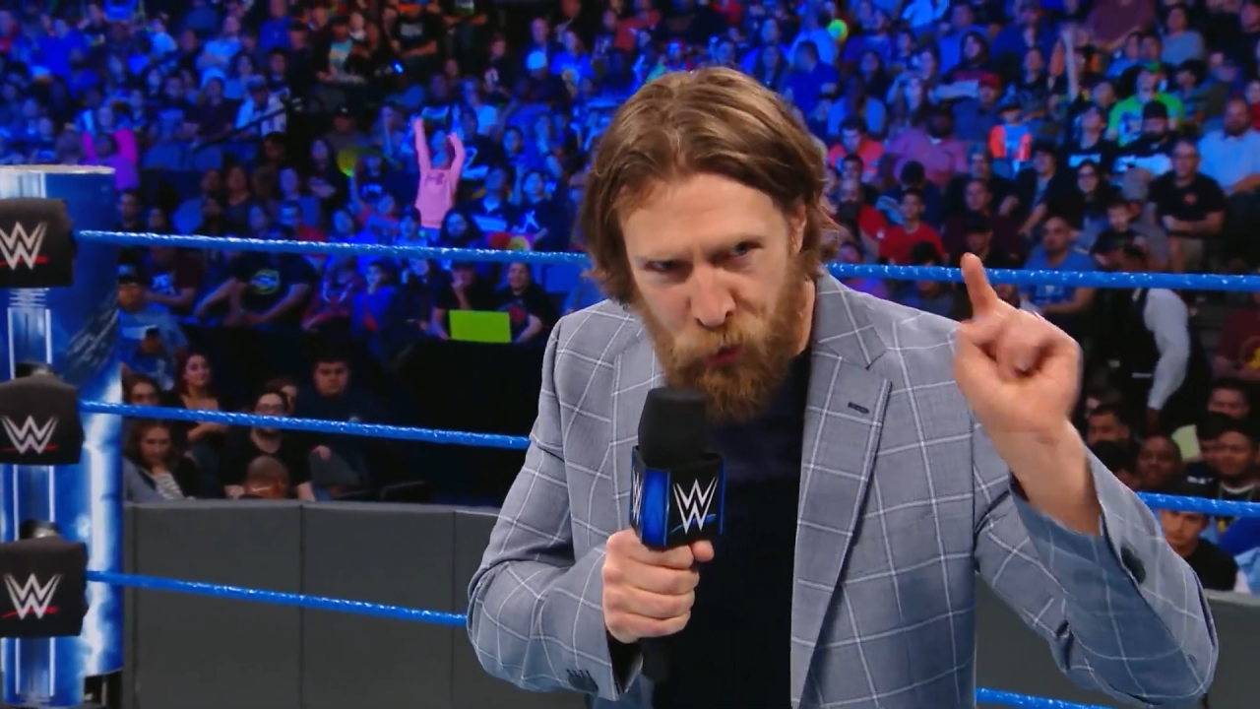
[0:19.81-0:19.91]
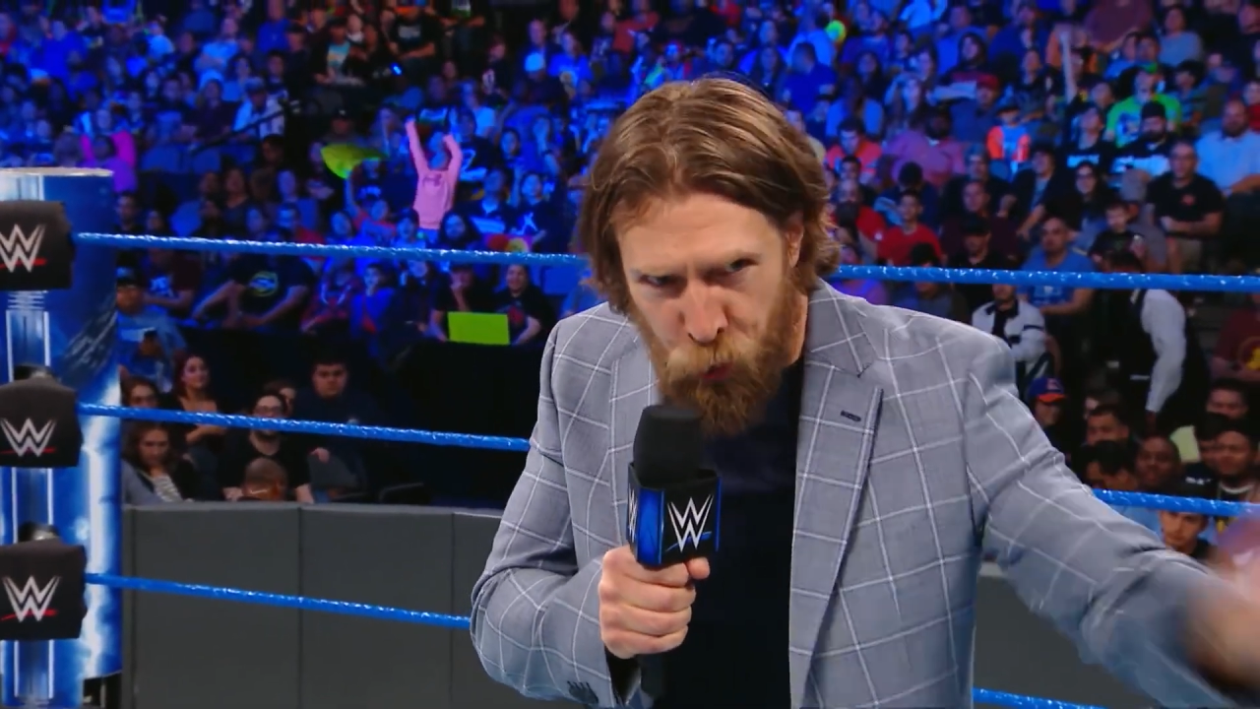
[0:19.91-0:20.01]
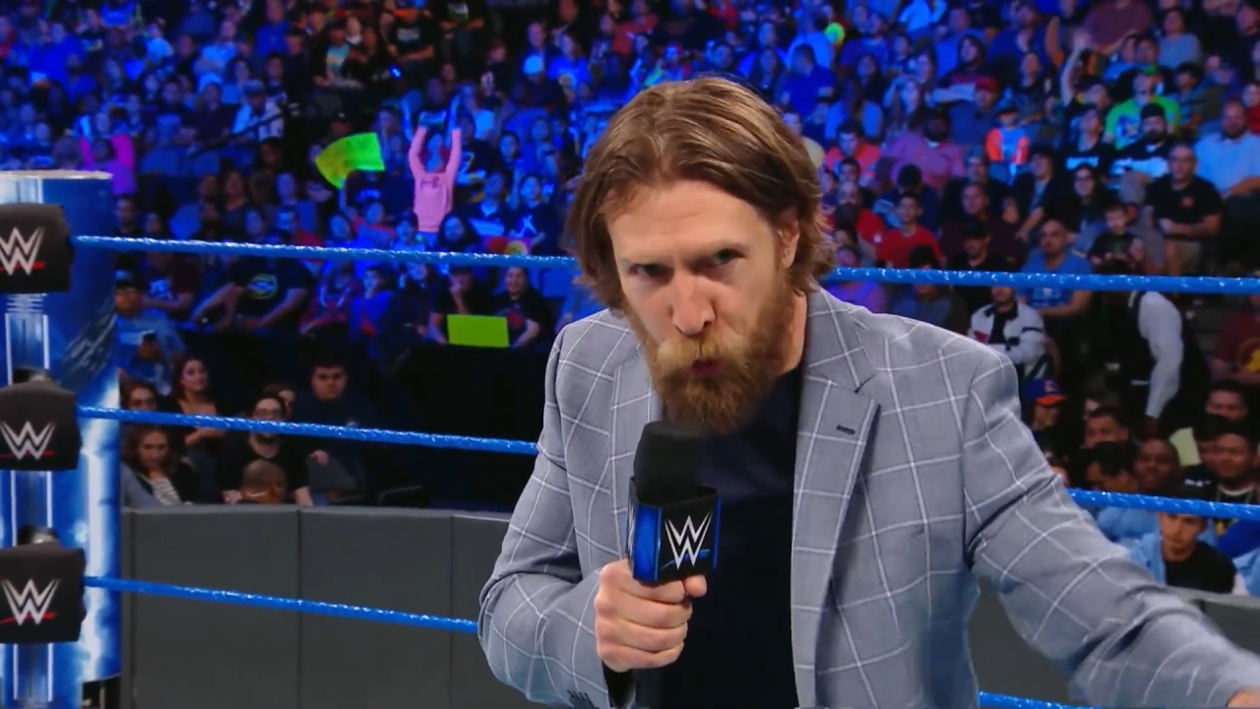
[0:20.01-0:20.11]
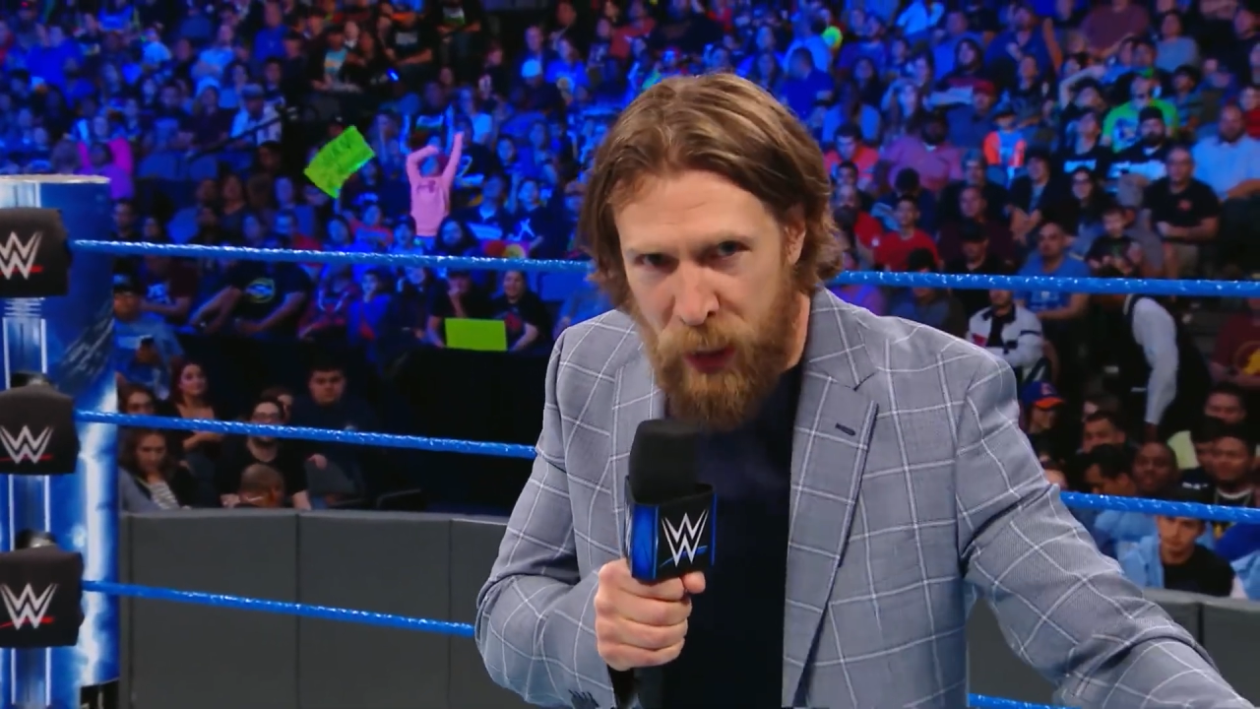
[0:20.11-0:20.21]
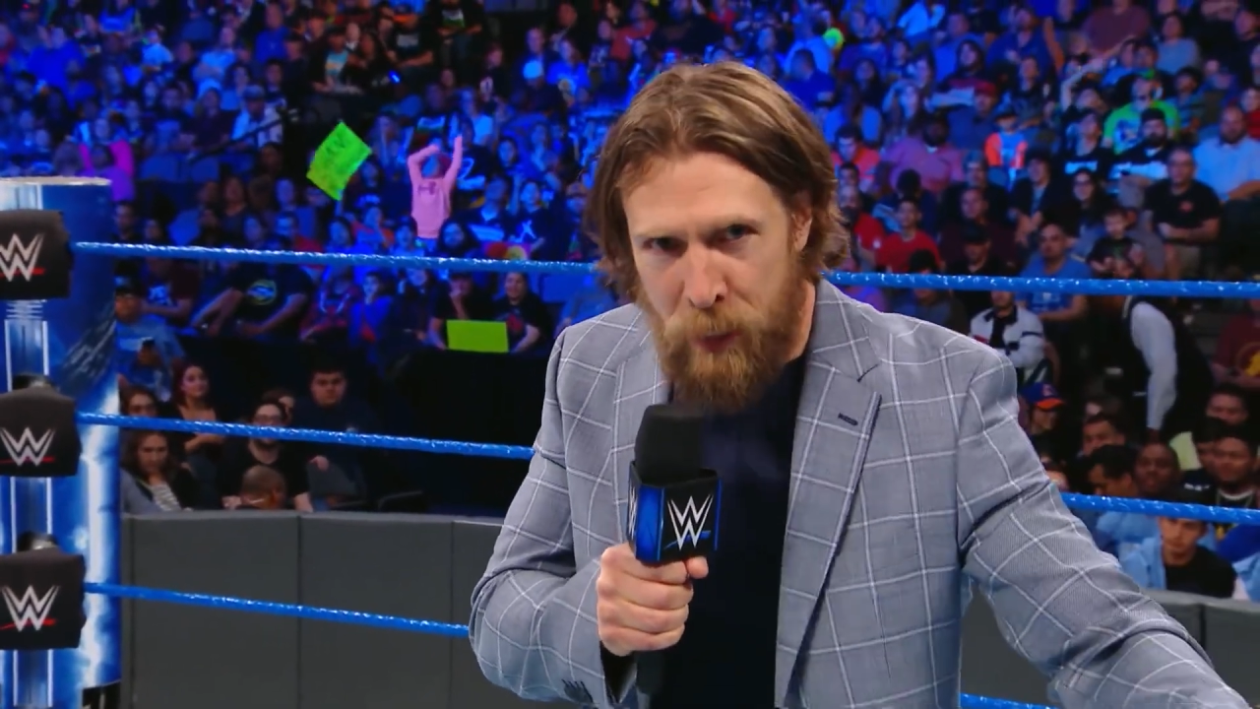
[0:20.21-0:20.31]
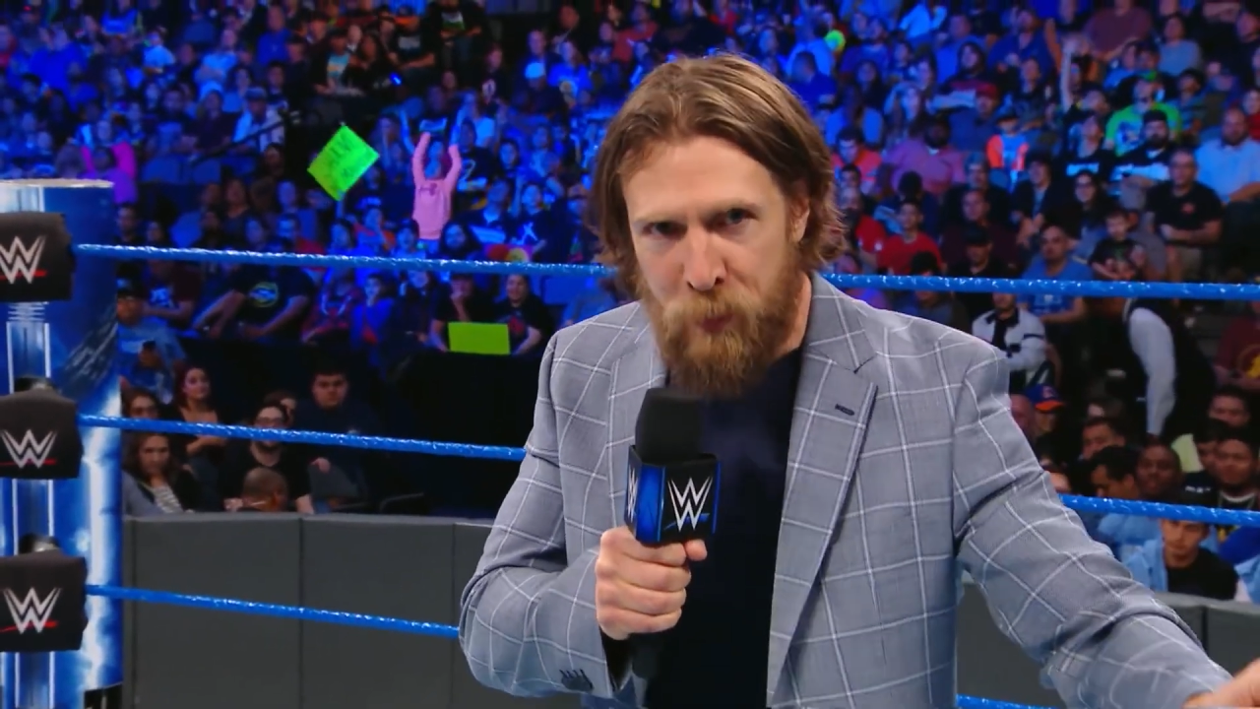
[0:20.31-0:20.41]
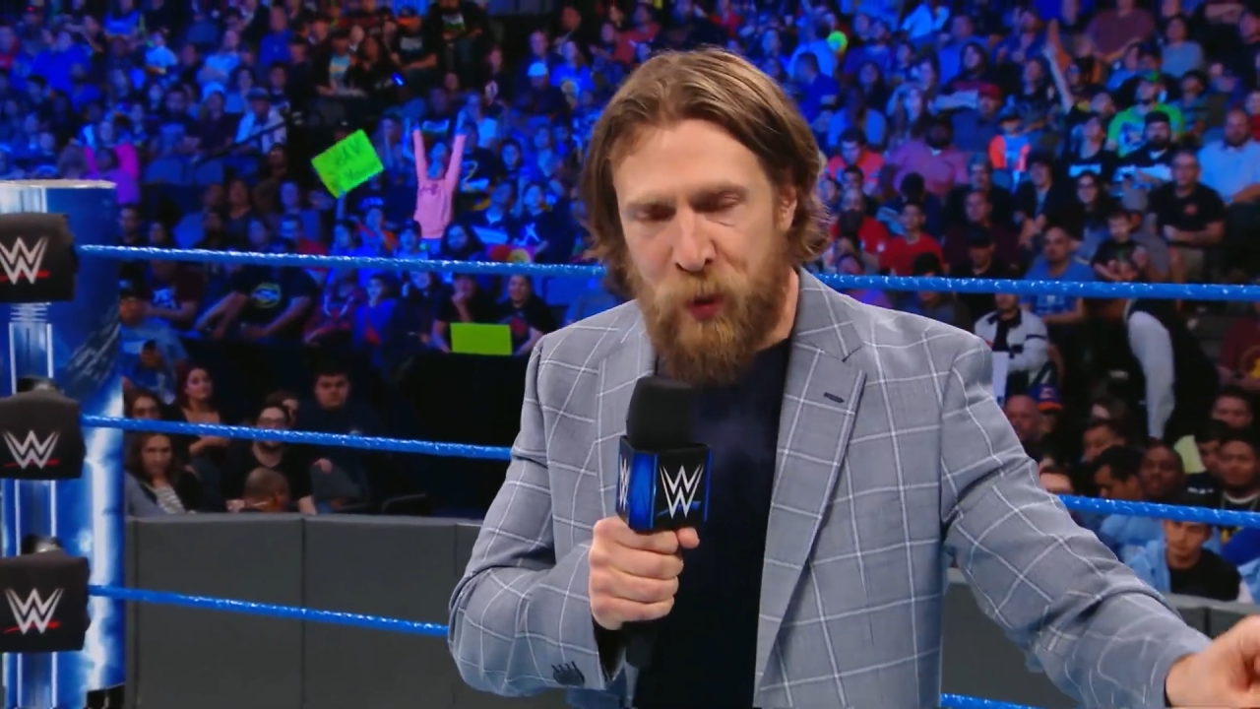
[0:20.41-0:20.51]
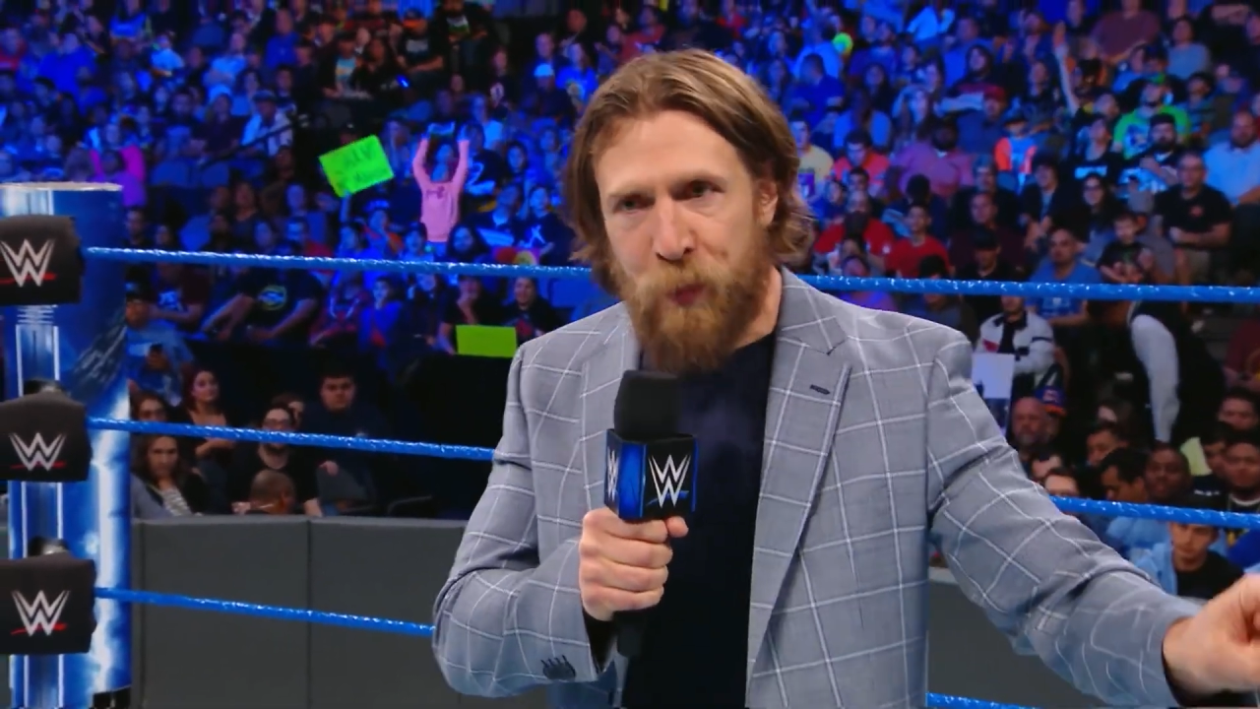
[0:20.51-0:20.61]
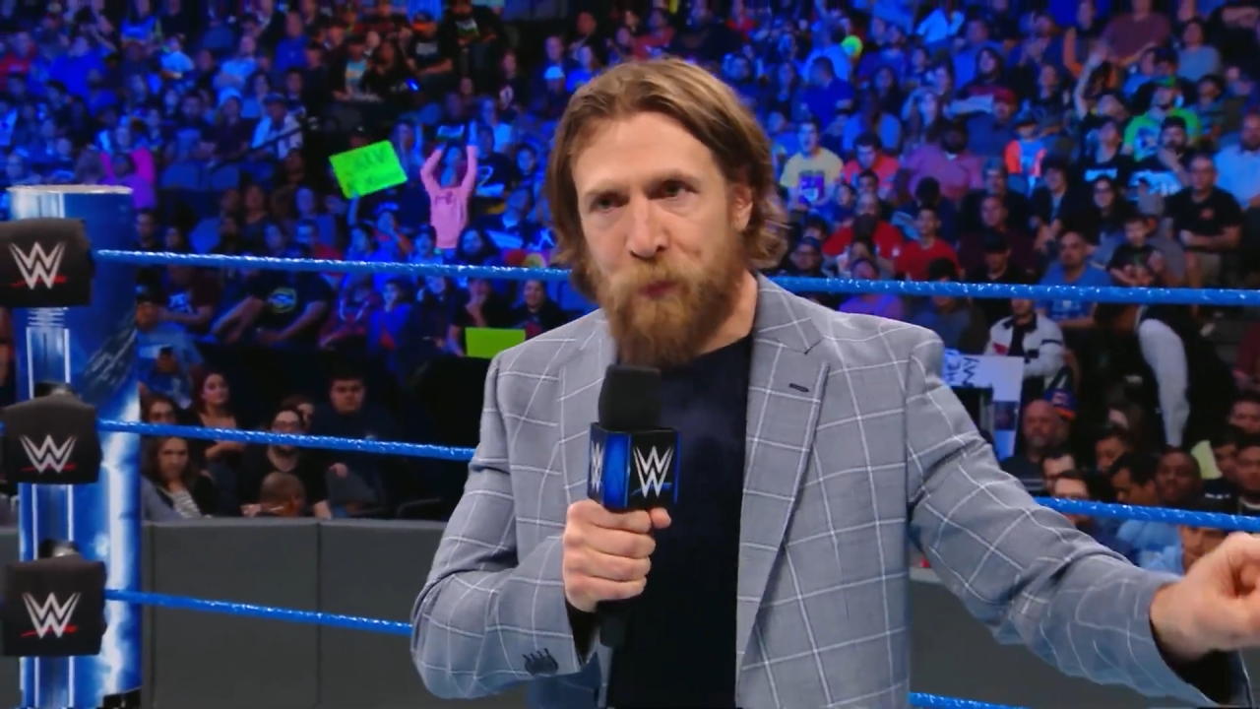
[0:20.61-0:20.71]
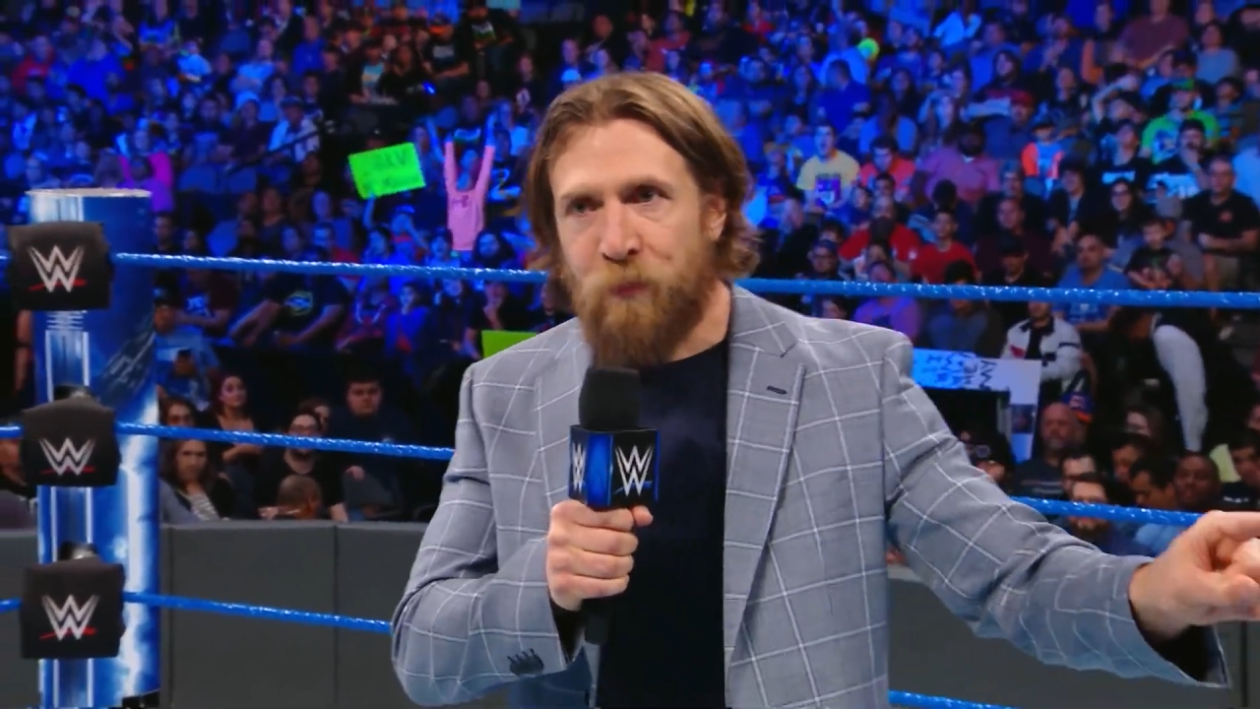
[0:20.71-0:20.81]

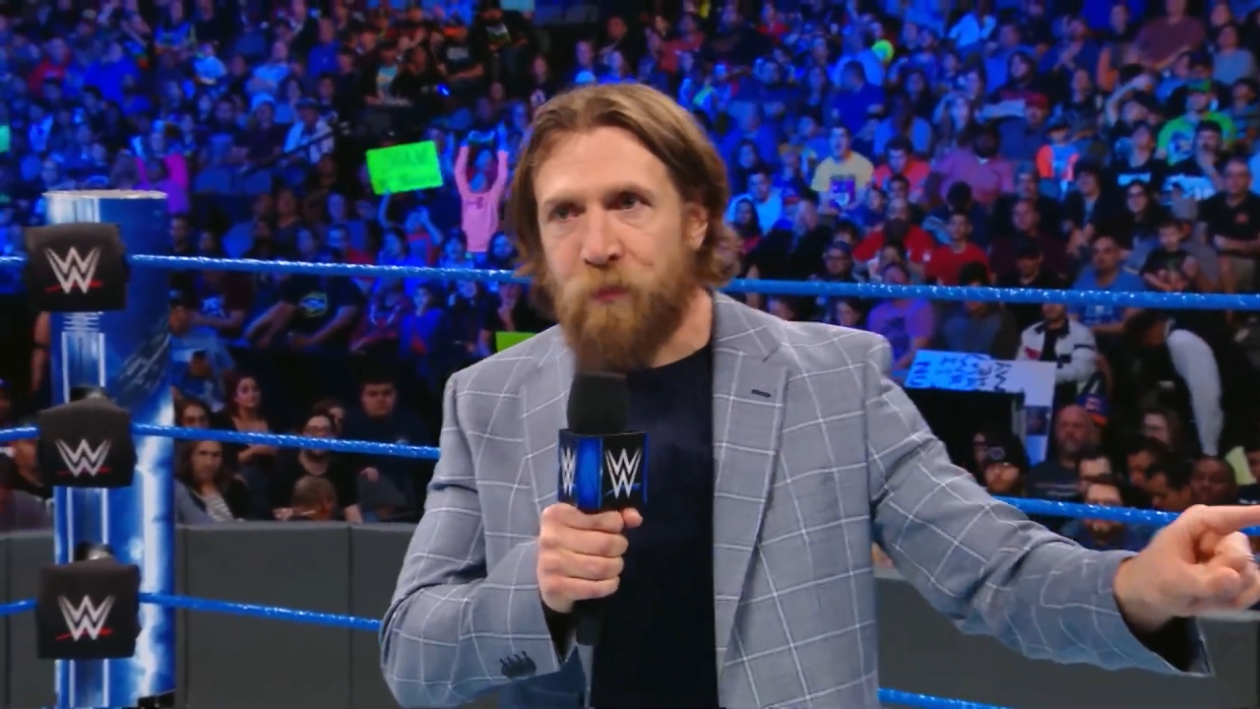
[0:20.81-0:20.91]
dreams.